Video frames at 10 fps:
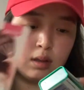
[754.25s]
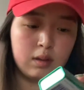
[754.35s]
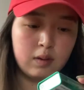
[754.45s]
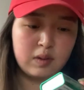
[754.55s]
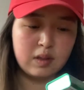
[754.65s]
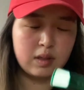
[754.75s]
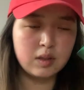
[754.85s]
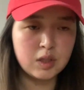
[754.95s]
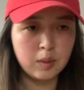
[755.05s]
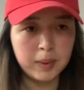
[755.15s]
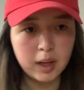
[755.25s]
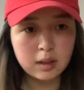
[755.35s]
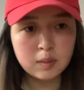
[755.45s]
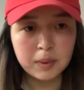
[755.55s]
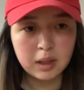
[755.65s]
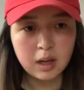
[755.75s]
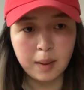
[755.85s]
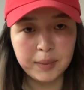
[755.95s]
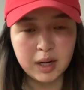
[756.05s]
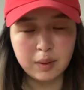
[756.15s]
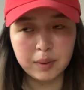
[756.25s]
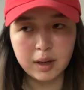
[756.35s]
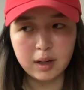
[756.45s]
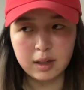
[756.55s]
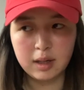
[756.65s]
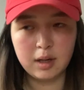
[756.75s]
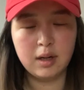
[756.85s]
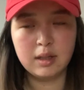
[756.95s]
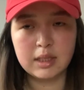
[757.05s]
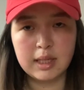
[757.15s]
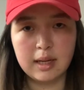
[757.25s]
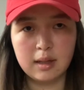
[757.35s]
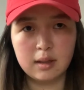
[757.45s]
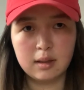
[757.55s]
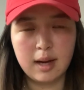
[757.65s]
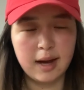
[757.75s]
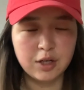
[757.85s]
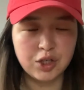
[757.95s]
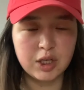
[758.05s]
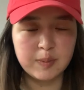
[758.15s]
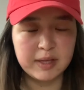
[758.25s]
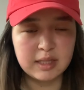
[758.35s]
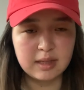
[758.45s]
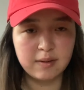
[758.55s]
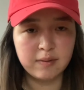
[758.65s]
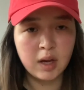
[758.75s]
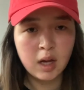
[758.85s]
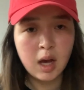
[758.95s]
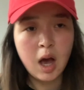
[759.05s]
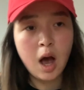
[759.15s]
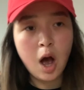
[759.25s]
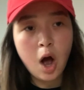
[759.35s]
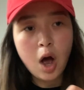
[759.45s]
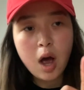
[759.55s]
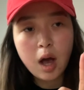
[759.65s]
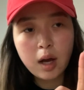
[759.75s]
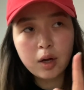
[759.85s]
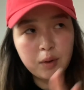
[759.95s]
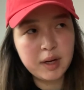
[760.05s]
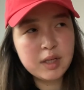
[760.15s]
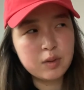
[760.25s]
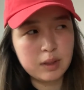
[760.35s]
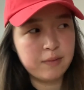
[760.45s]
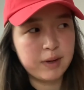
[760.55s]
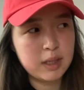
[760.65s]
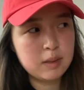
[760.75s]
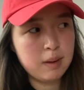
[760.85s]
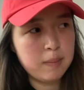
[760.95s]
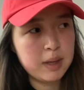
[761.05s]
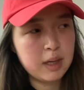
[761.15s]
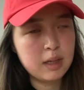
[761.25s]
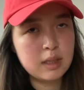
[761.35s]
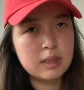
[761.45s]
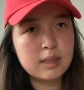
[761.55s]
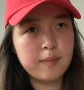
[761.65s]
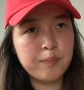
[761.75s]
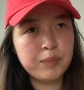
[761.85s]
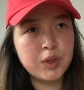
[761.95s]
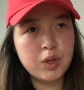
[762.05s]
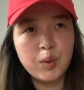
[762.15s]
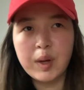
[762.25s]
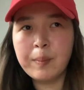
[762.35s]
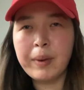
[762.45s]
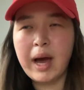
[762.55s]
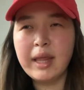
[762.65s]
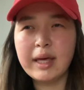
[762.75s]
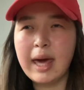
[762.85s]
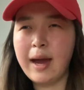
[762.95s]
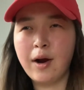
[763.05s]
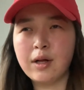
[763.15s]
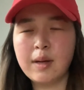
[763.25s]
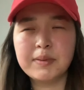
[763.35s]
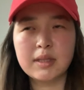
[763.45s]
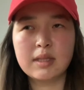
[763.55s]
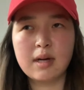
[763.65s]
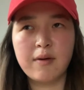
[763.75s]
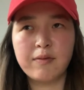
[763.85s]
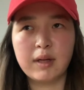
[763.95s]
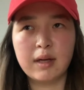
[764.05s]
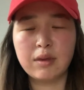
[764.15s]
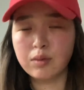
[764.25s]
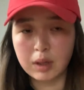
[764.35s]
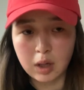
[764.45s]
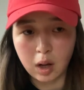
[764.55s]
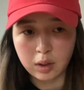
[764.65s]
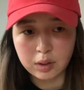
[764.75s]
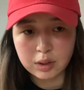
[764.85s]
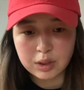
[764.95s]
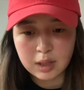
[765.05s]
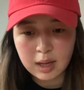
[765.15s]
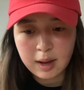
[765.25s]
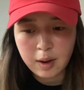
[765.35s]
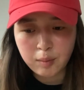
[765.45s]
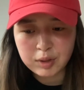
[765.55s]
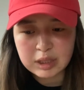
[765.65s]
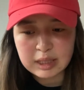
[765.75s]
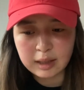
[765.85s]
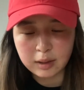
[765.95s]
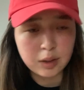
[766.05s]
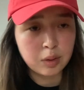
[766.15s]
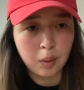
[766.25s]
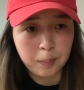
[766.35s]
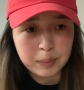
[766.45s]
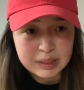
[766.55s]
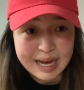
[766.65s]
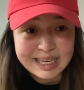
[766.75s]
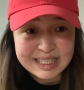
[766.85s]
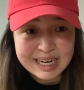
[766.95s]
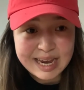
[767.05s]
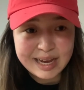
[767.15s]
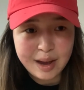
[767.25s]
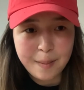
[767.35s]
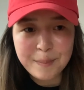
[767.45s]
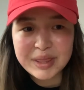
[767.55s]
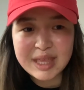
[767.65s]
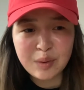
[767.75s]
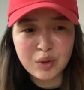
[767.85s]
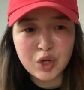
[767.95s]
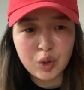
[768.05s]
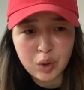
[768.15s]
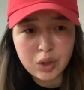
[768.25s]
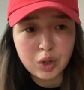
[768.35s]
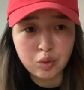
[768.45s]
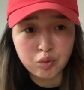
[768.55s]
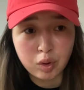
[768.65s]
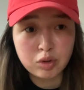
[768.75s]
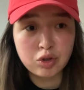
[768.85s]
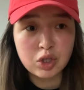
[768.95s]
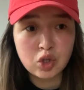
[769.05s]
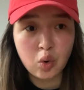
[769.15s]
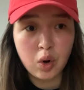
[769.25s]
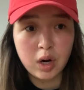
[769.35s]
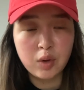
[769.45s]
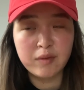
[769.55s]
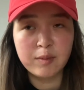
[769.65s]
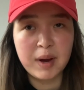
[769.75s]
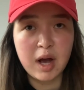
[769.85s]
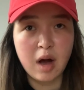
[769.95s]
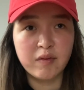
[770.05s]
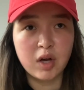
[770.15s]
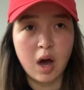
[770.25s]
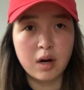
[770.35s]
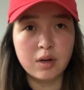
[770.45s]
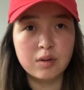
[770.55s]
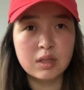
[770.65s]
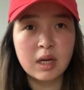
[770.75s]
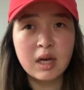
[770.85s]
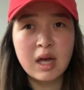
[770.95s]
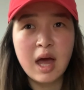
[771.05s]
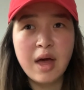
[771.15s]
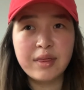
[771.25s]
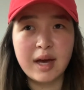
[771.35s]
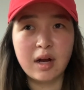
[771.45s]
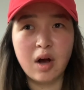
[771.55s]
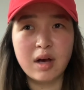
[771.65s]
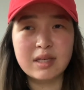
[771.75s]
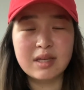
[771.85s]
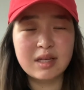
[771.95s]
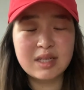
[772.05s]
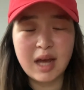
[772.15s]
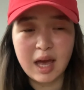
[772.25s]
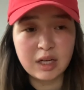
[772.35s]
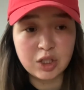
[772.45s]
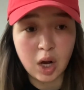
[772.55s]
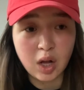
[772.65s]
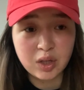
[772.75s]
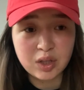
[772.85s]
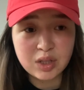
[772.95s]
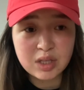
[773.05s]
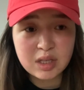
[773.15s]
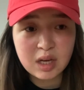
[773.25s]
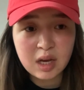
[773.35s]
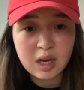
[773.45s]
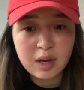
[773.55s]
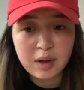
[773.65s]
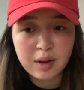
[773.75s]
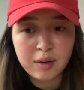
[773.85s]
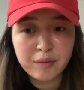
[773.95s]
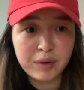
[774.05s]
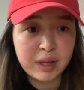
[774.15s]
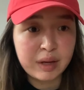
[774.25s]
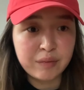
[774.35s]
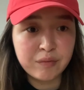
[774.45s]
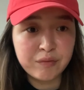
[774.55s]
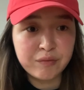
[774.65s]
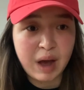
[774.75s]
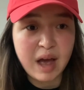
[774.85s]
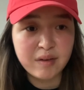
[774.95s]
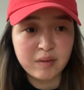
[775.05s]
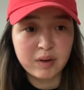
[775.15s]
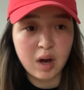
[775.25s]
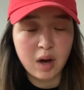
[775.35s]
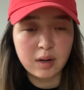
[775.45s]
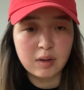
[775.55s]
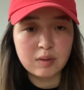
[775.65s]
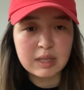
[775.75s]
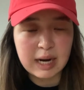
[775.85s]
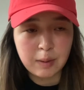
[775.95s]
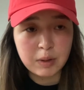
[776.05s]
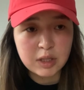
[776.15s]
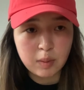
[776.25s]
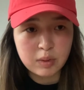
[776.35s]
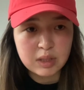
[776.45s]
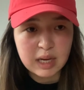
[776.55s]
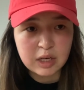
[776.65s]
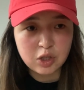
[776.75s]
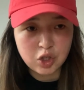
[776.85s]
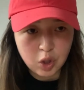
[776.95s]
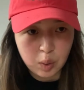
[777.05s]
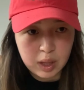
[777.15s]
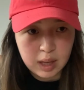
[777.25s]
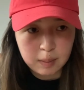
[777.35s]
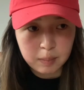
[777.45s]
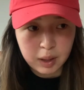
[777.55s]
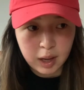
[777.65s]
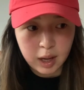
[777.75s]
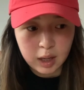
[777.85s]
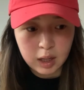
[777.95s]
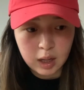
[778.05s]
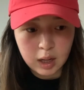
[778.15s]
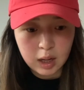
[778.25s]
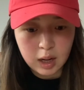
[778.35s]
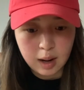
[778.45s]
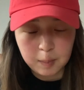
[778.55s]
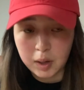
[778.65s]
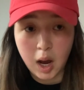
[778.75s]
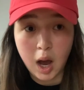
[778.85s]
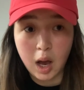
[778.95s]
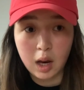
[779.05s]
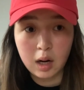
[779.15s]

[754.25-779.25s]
This is also $2, but gum anywhere here is like actually expensive. Korea is really funny to me because you can buy like hair clips and stuff for like $3, which is like literal plastic. But then when you go to the grocery store, you have to buy avocados that cost $10 for like 5 avocados. And I wish I was like joking, but I'm not.